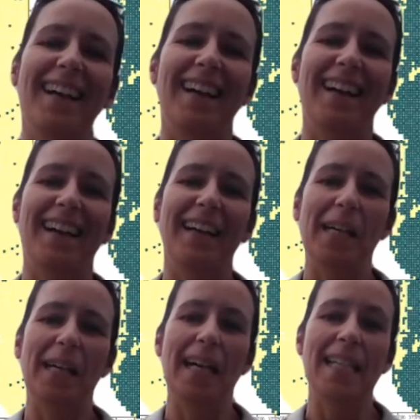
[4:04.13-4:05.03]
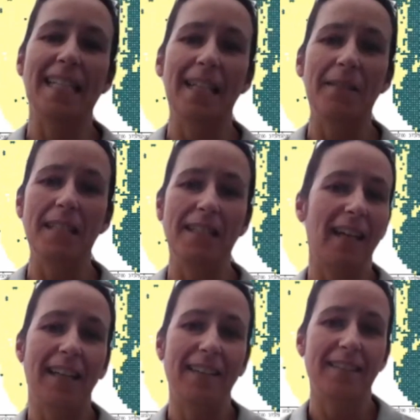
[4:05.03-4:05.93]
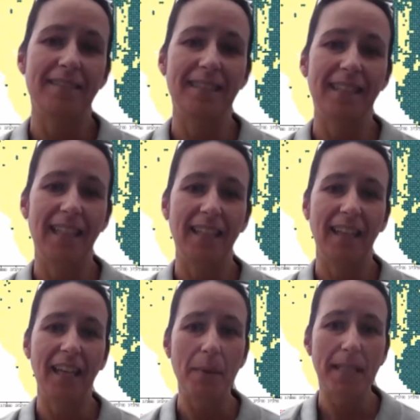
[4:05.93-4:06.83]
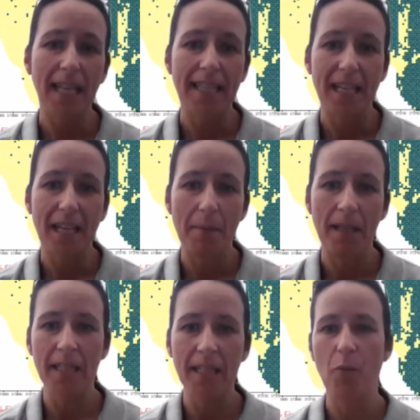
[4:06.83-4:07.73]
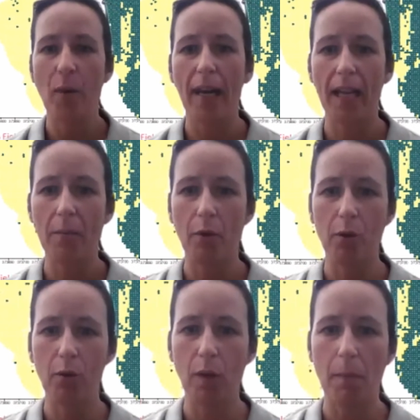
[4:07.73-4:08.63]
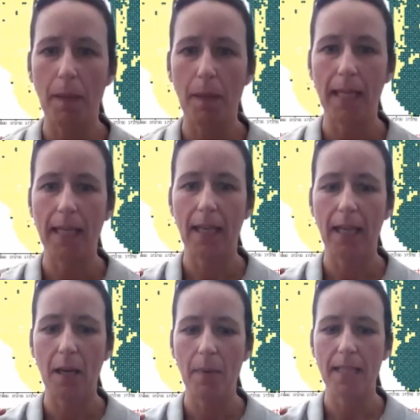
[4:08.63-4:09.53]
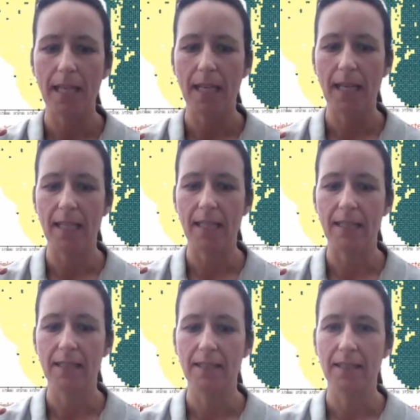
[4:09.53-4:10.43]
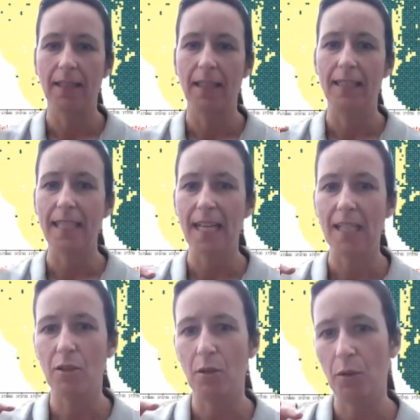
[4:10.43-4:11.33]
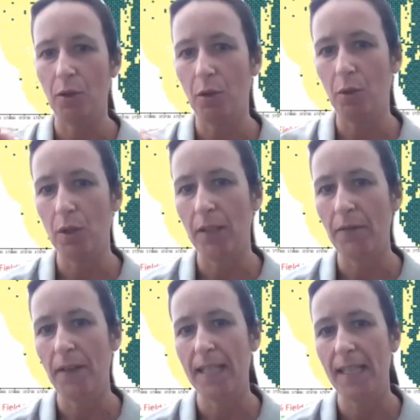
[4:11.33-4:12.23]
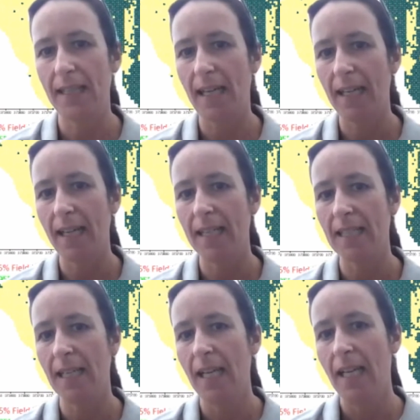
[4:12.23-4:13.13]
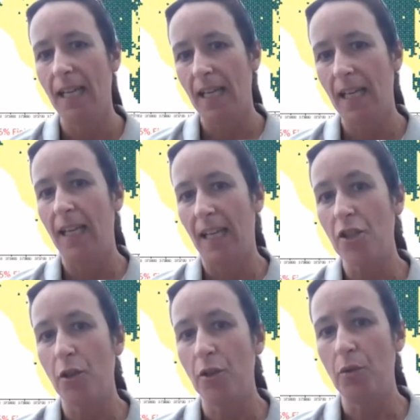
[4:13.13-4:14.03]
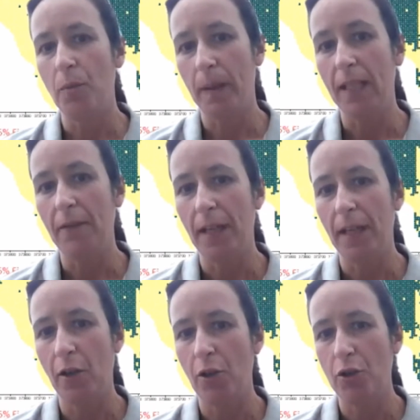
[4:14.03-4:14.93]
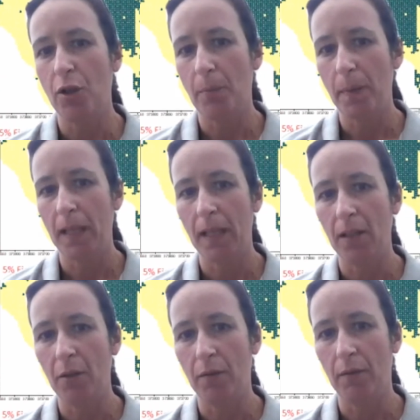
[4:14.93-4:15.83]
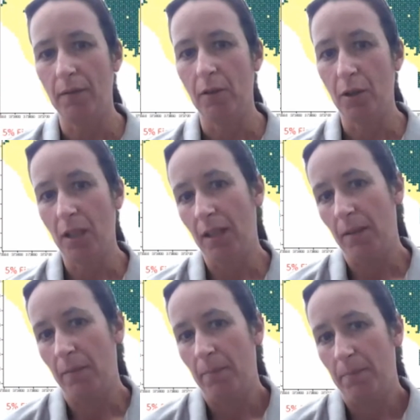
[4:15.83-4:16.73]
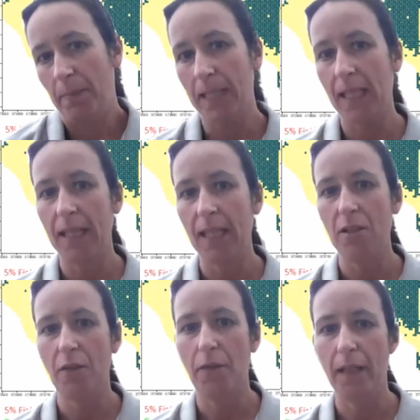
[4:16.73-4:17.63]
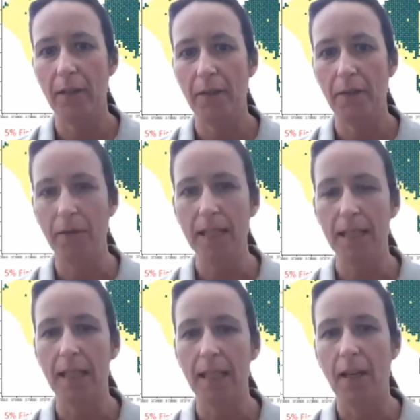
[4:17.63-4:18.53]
And the herbicide savings, if we are able to apply the herbicide just on those infested areas, is going to be different also depending on the percentage of field infested.